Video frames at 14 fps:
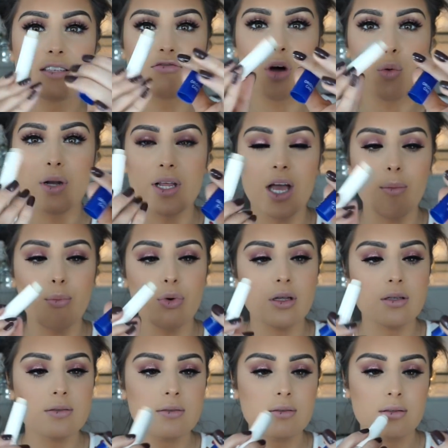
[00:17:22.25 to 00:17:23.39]
rolly up
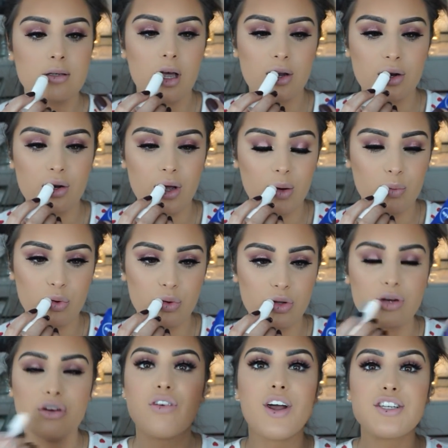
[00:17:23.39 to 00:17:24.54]
one. I don't know what
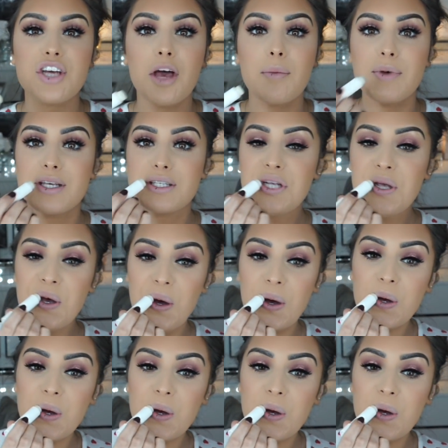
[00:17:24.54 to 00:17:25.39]
the correct term is.